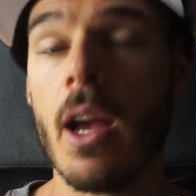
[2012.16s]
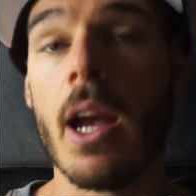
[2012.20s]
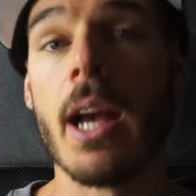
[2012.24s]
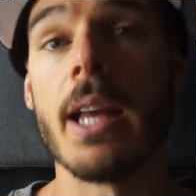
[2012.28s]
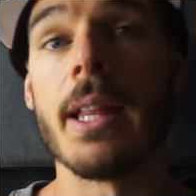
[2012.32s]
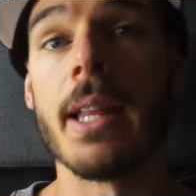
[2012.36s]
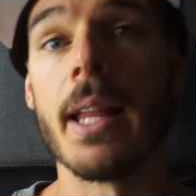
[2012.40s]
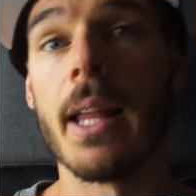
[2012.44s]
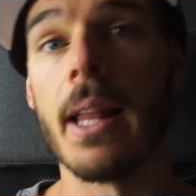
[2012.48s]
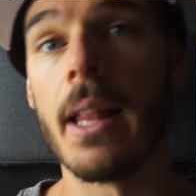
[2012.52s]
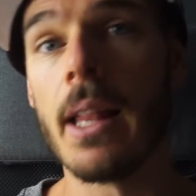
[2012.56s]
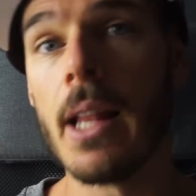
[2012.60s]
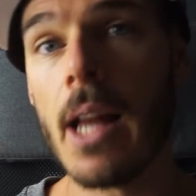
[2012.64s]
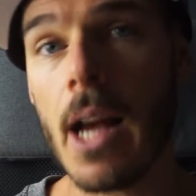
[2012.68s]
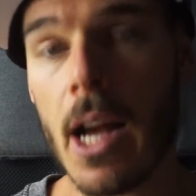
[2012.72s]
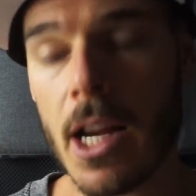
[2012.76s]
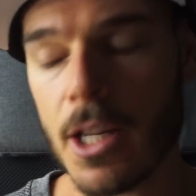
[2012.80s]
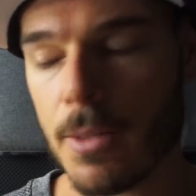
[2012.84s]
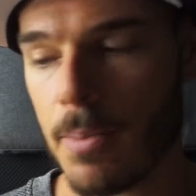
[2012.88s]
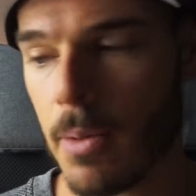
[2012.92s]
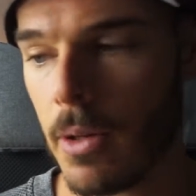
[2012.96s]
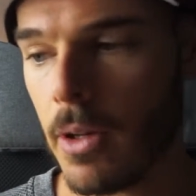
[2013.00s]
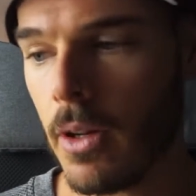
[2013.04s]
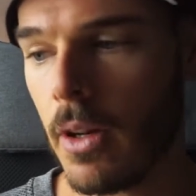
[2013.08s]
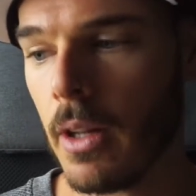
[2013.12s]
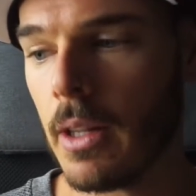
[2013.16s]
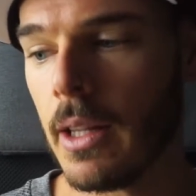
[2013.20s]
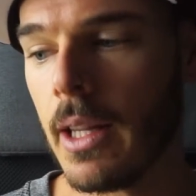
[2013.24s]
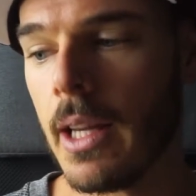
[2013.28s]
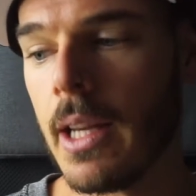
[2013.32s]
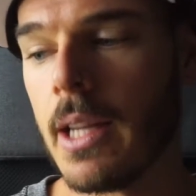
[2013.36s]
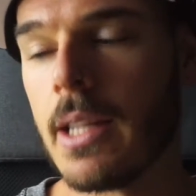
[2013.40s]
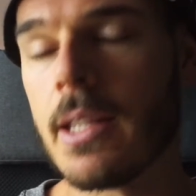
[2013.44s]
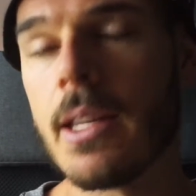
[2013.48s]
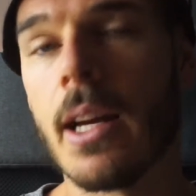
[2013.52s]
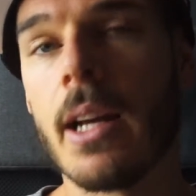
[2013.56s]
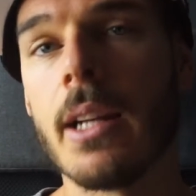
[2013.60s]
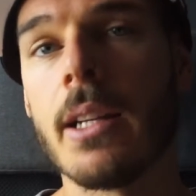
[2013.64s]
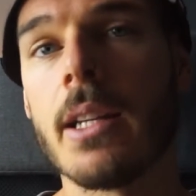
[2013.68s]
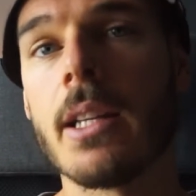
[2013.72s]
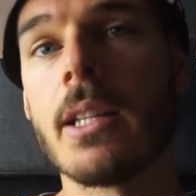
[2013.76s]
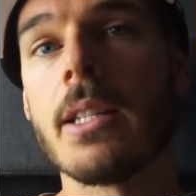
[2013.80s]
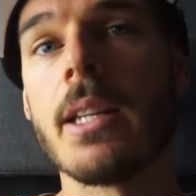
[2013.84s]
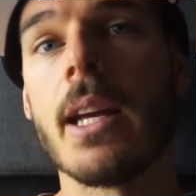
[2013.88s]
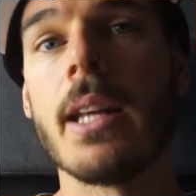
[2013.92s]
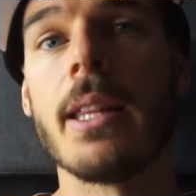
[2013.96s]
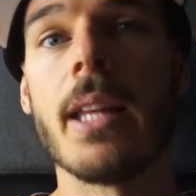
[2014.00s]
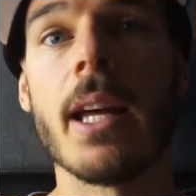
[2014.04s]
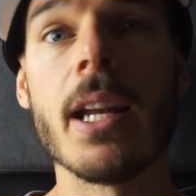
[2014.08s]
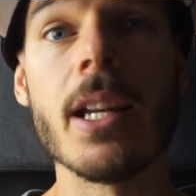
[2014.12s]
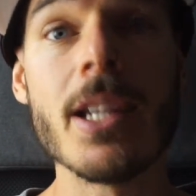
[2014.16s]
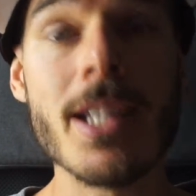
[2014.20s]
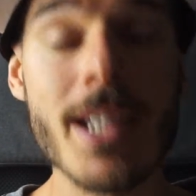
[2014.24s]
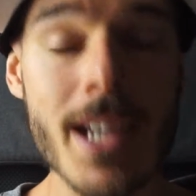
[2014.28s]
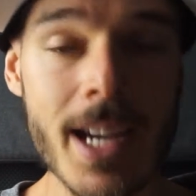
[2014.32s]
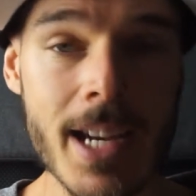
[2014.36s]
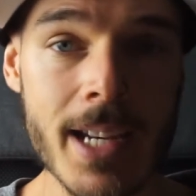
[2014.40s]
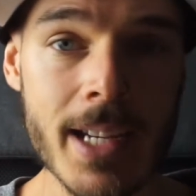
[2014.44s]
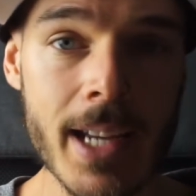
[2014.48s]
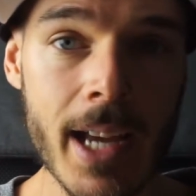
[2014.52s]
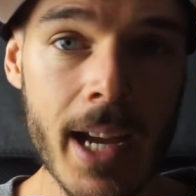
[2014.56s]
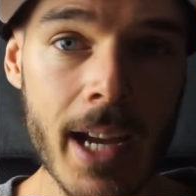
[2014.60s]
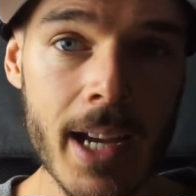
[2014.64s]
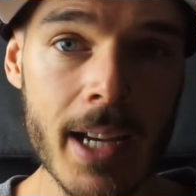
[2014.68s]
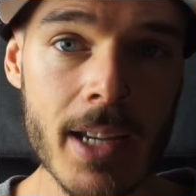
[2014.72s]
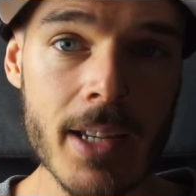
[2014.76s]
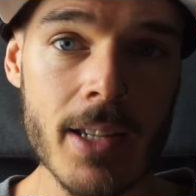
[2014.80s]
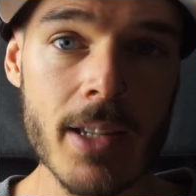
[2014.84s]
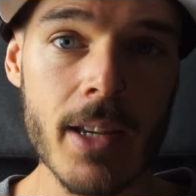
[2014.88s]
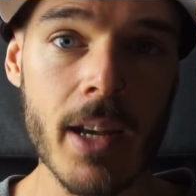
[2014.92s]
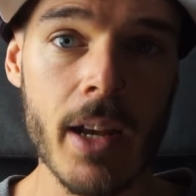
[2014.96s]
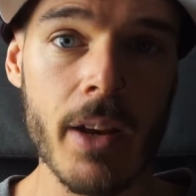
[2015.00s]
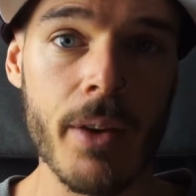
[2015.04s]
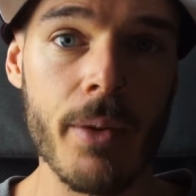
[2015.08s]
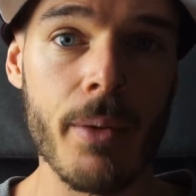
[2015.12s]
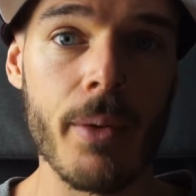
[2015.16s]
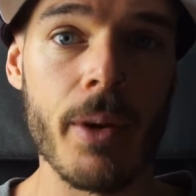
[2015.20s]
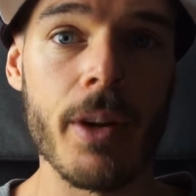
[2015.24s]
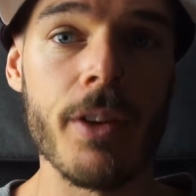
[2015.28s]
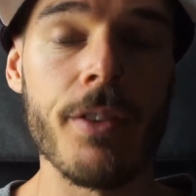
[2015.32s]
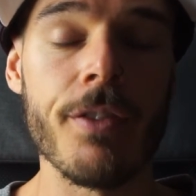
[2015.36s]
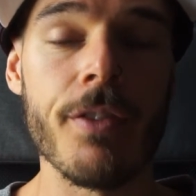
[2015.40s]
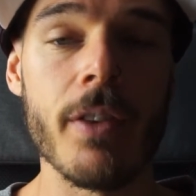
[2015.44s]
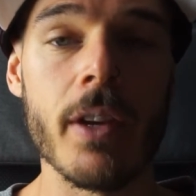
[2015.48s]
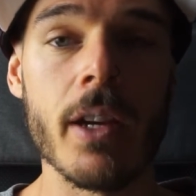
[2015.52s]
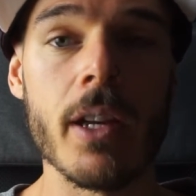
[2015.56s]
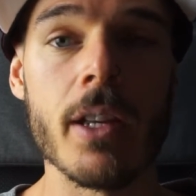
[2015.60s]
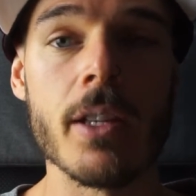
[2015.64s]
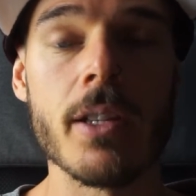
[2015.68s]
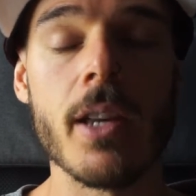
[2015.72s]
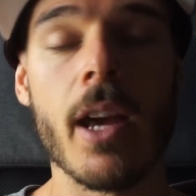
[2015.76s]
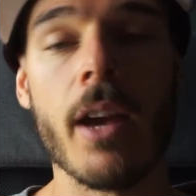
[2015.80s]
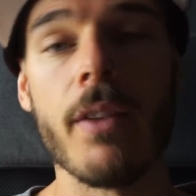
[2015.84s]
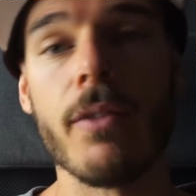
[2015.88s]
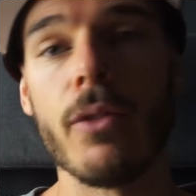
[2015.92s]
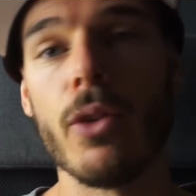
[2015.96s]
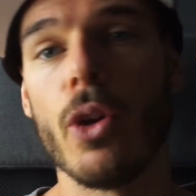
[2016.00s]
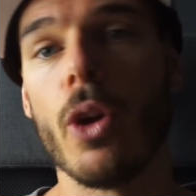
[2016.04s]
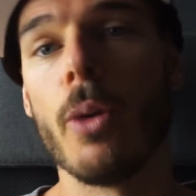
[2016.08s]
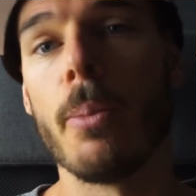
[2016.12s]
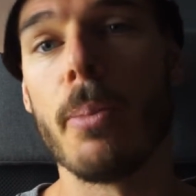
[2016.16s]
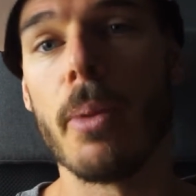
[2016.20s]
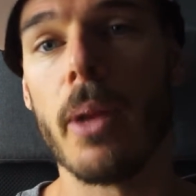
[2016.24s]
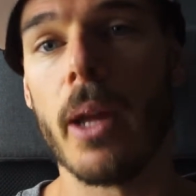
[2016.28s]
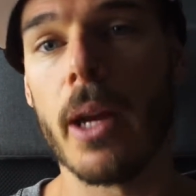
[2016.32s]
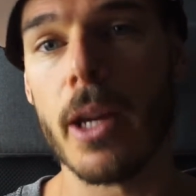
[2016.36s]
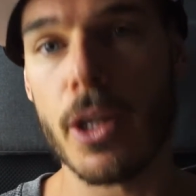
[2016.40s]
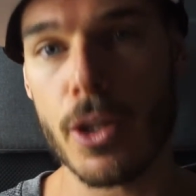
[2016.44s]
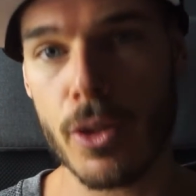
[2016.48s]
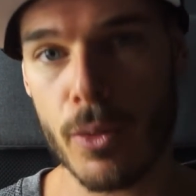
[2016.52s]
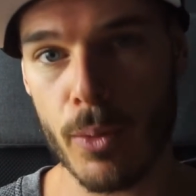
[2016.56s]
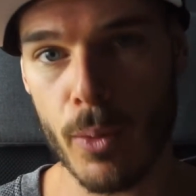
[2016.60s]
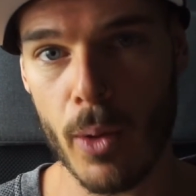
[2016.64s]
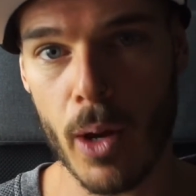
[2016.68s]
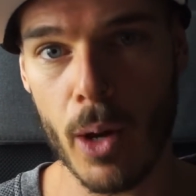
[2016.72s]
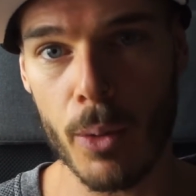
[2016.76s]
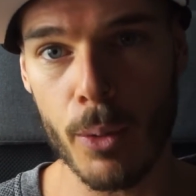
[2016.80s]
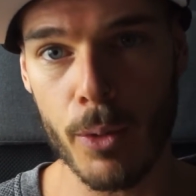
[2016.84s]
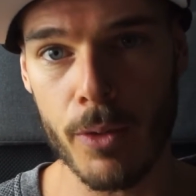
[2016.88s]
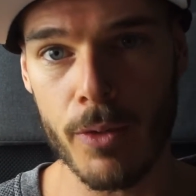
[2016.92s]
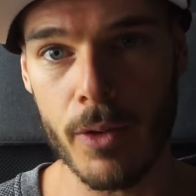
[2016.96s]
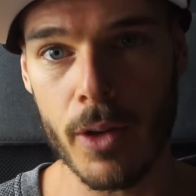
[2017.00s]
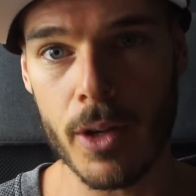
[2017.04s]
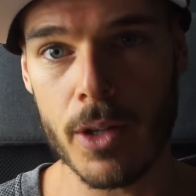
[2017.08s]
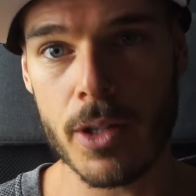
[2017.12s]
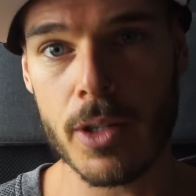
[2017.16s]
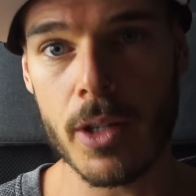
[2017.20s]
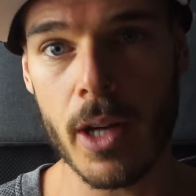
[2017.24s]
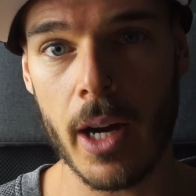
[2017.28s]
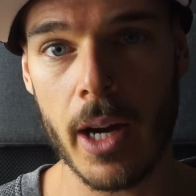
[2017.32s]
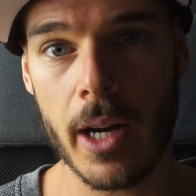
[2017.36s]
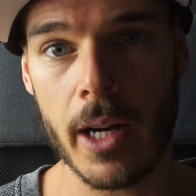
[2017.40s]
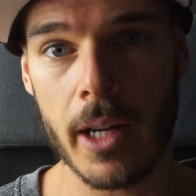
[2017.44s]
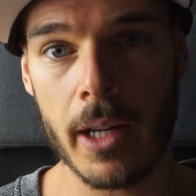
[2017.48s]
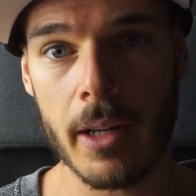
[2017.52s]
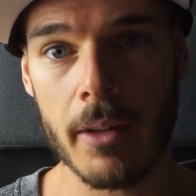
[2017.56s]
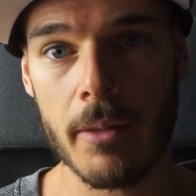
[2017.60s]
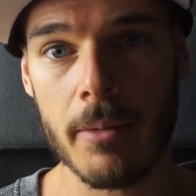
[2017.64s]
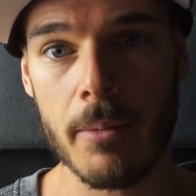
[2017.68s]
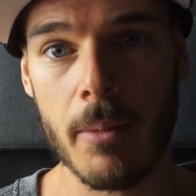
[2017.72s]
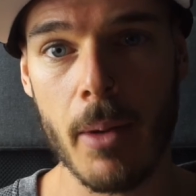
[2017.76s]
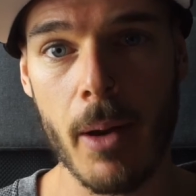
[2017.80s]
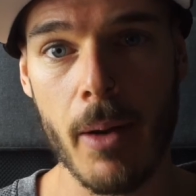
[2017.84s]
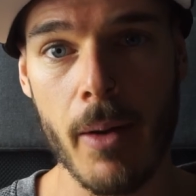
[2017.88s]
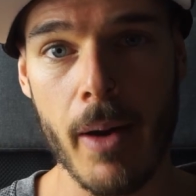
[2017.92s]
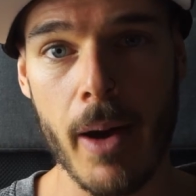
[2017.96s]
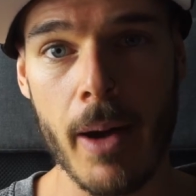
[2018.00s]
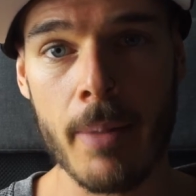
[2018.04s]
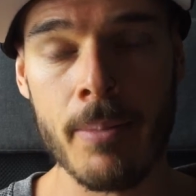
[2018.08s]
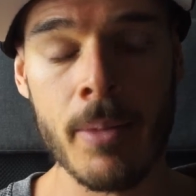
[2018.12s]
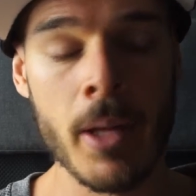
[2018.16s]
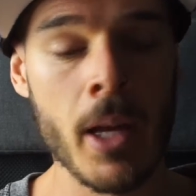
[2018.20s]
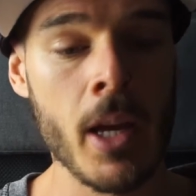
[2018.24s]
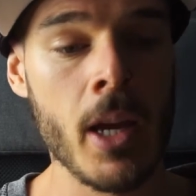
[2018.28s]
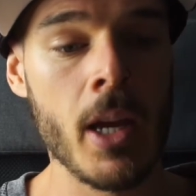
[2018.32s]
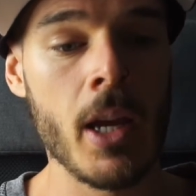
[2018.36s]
And then last but not least, understand that cheat days and refeeds have no place while reverse dieting, all right?